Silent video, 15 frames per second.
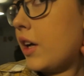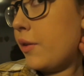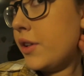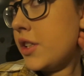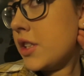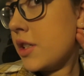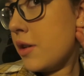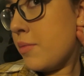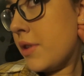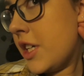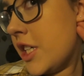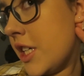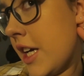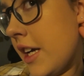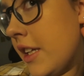we just
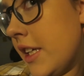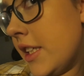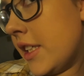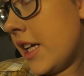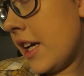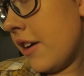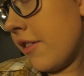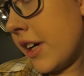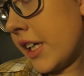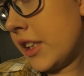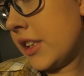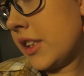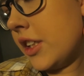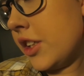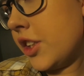appreciate these
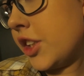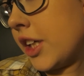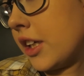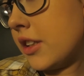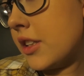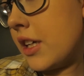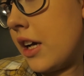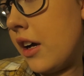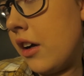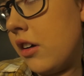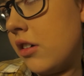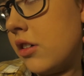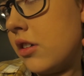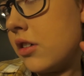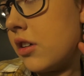earrings that
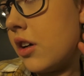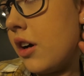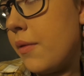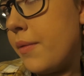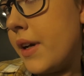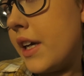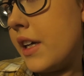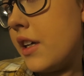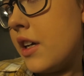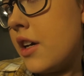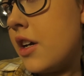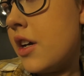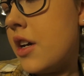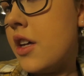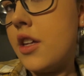Chantel got me?
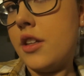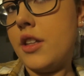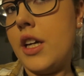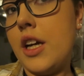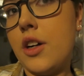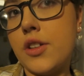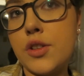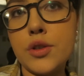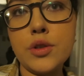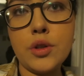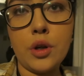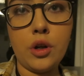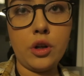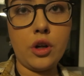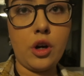They are
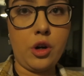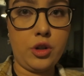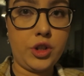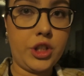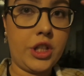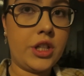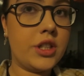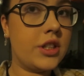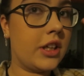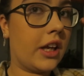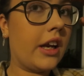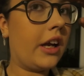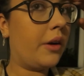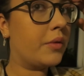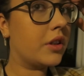so gorgeous and
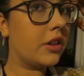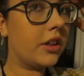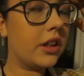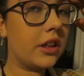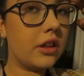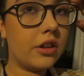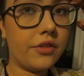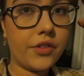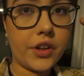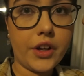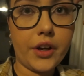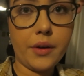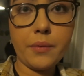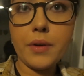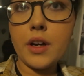I absolutely love
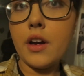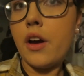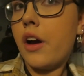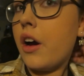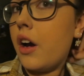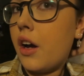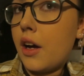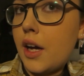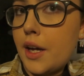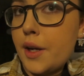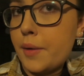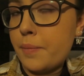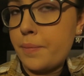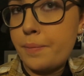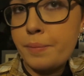them.
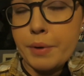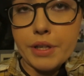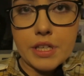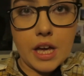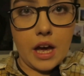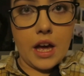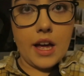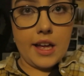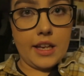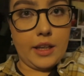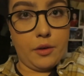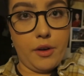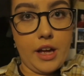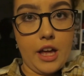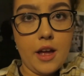But yeah,
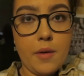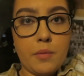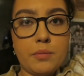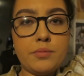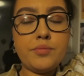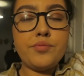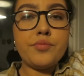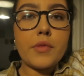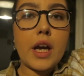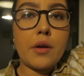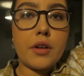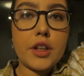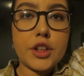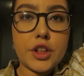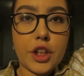anyway, I'm
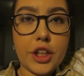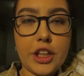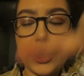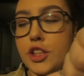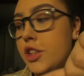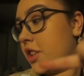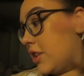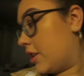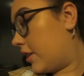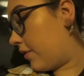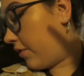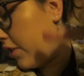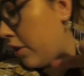gonna show you just the few